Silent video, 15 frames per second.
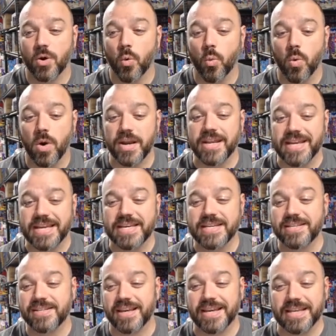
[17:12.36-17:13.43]
what it
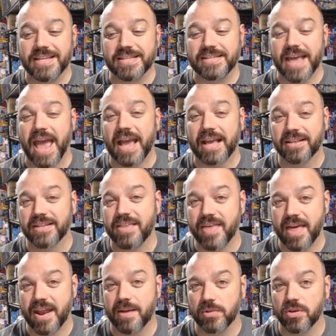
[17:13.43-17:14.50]
is exactly
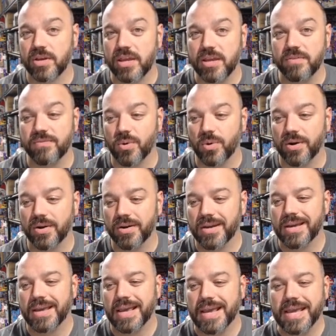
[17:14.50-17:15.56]
that I'm looking for
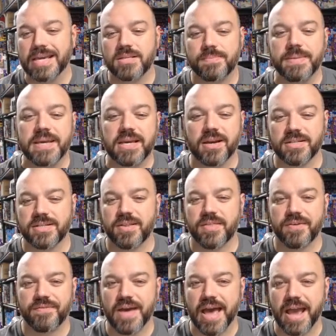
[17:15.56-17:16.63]
is because of
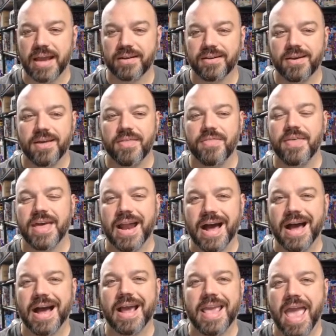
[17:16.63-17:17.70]
the fact that
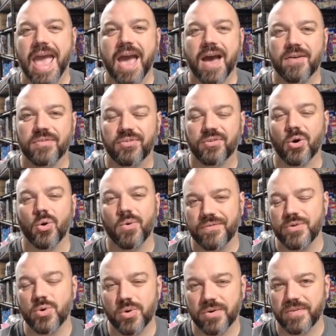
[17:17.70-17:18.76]
I have so
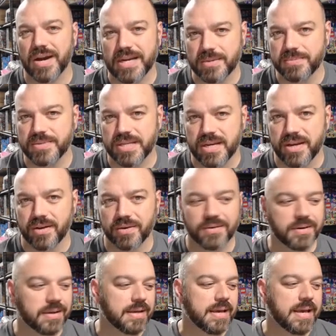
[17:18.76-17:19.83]
few of items in here.
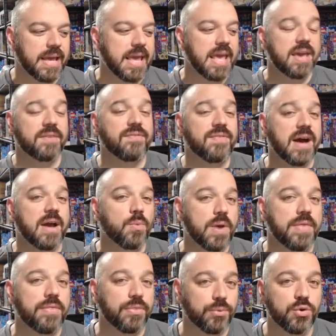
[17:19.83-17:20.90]
If I
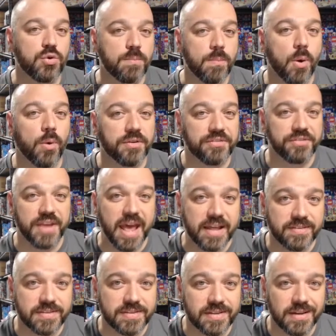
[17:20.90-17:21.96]
went through more
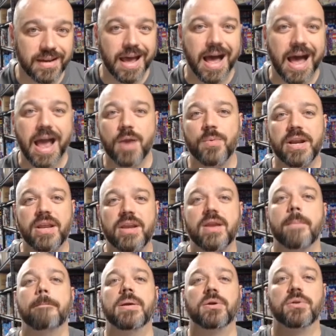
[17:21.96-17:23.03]
sets, I would end
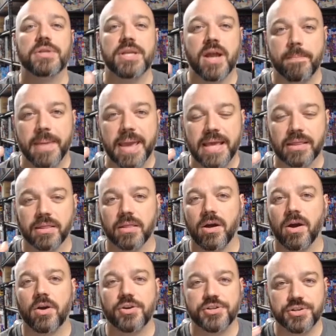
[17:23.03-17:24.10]
up building up a
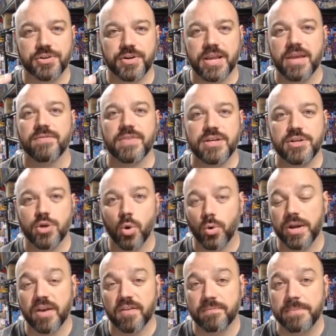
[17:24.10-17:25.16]
larger
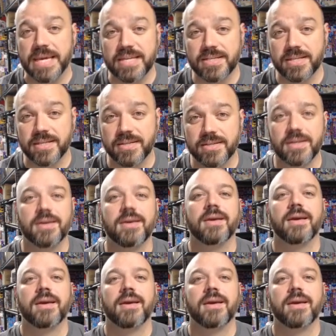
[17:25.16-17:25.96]
inventory of pieces,